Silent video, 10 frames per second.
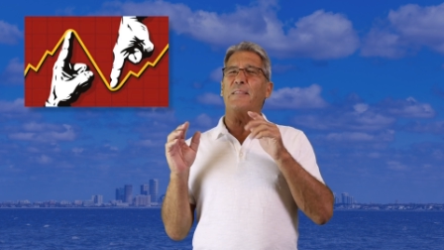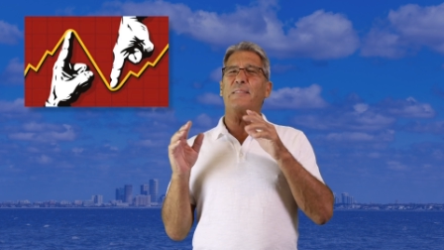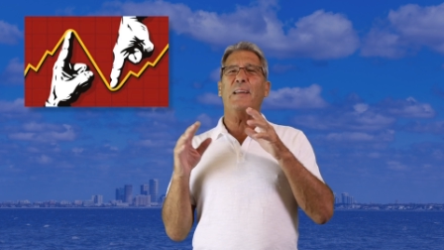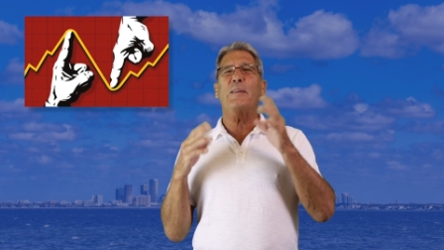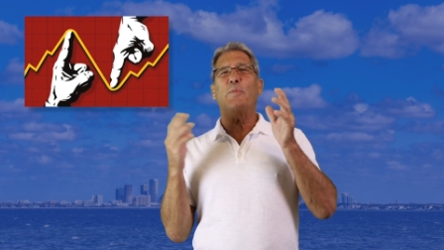
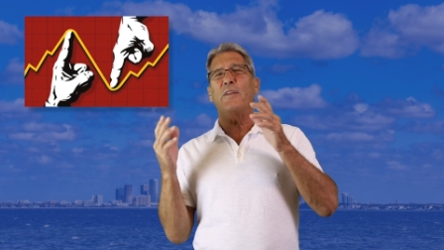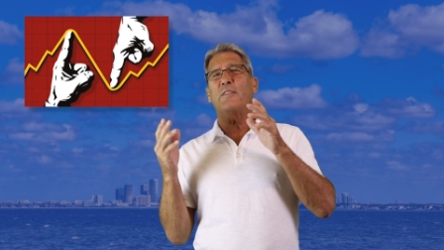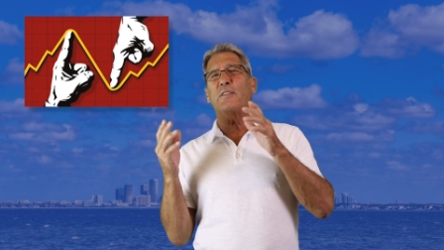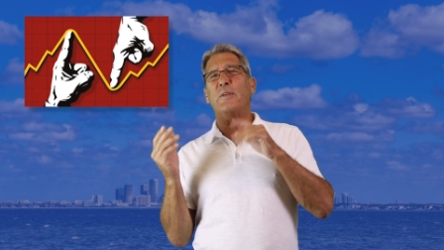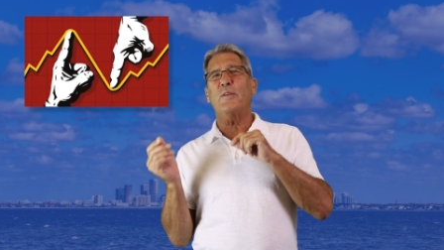selling
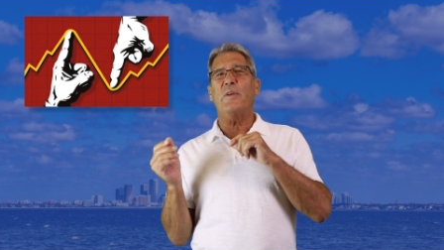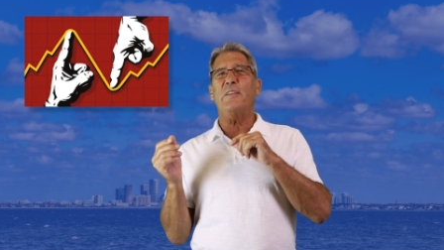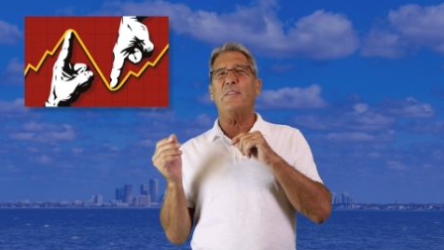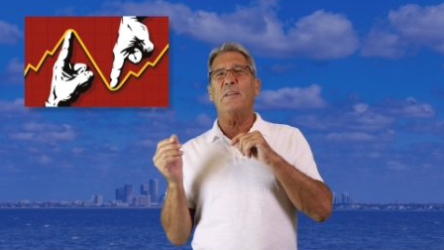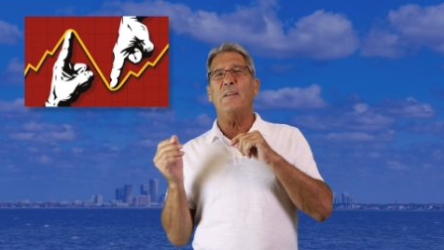prices are
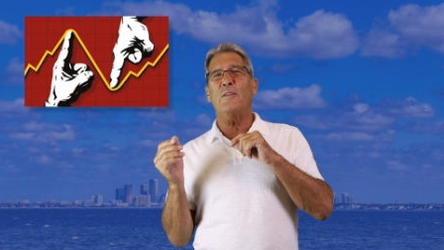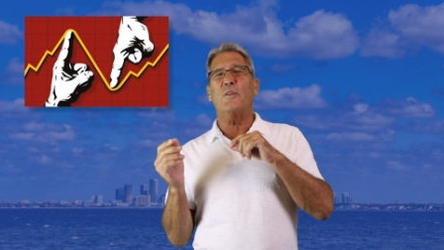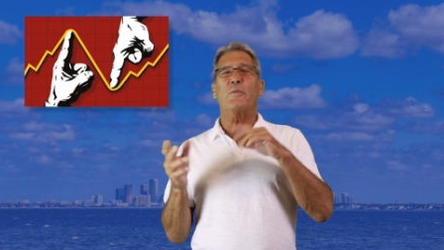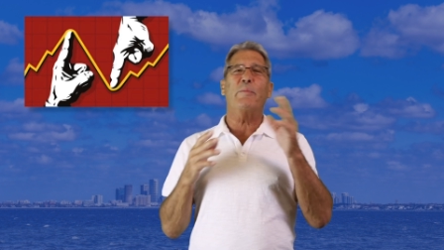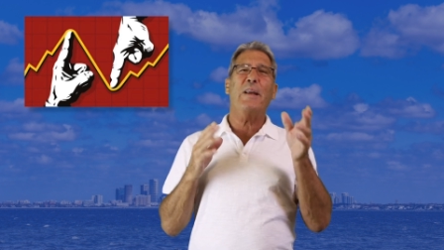increasing
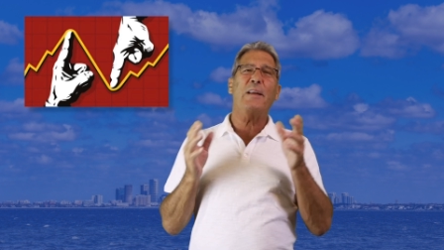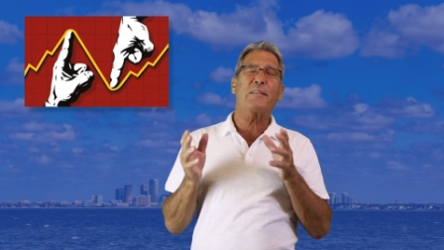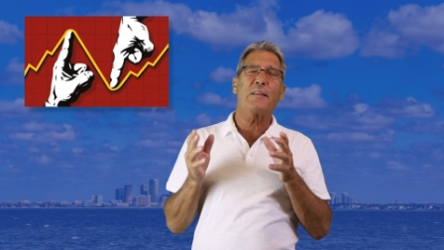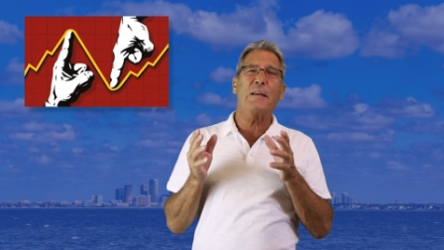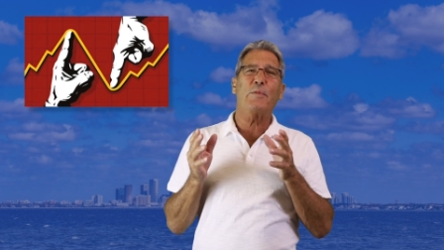or remaining
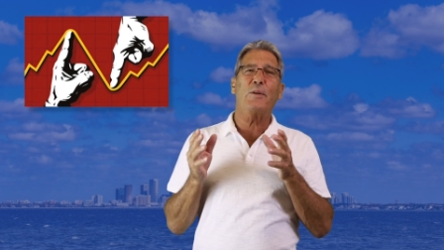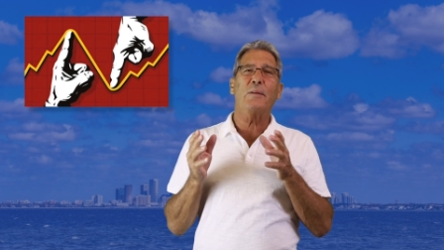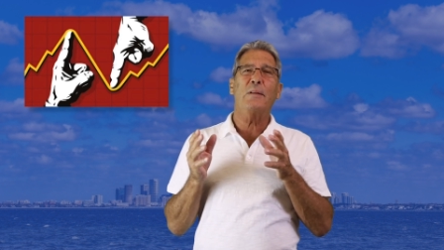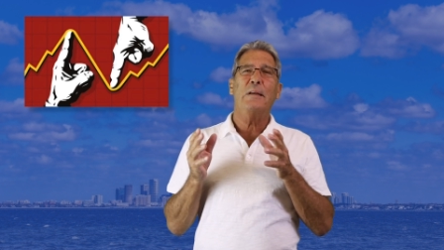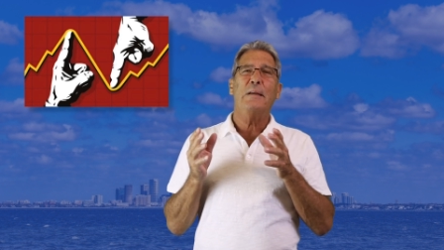
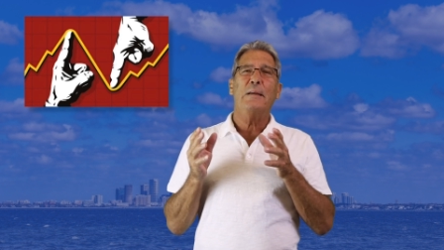stable,